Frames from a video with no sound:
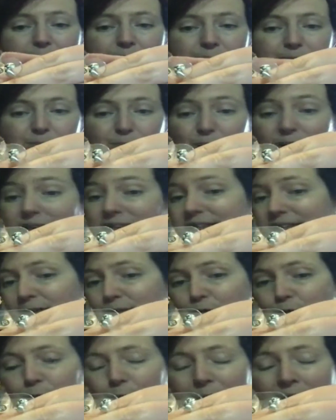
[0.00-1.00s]

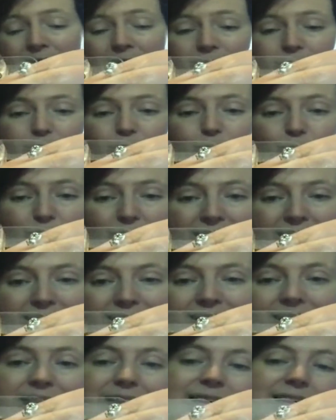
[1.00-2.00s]
bracelet or bangle,
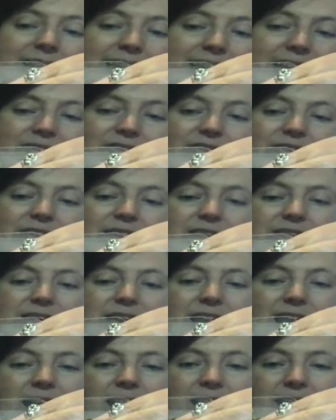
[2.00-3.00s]
ring. I like everything to
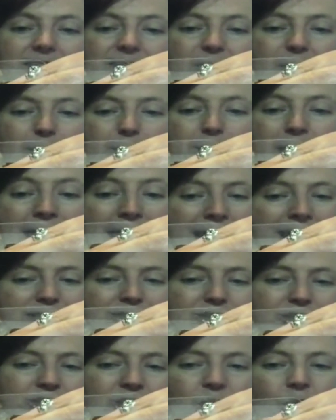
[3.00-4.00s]
either
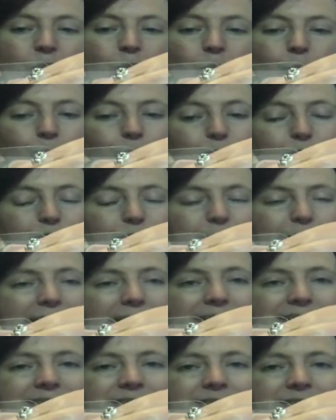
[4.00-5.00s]
match or to
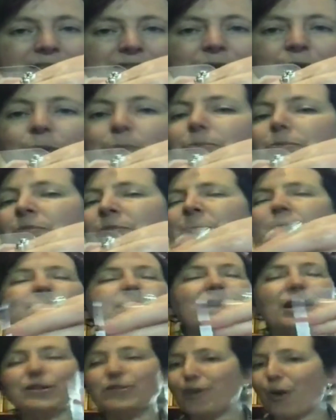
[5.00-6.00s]
blend,
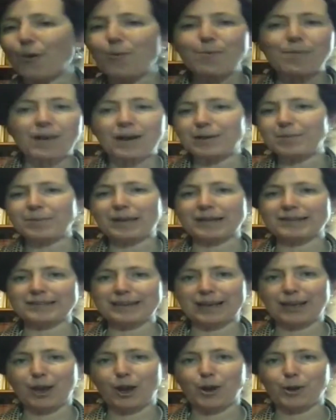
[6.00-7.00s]
but I don't mind
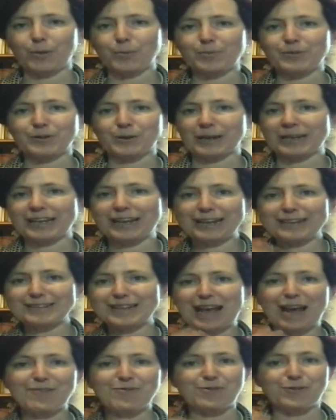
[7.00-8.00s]
mixing it up. So I like to
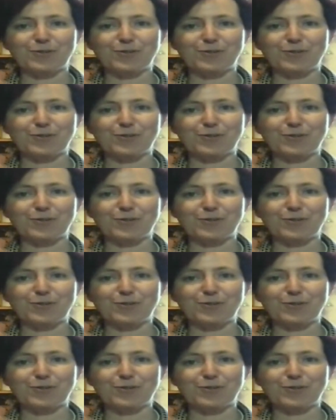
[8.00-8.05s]
have the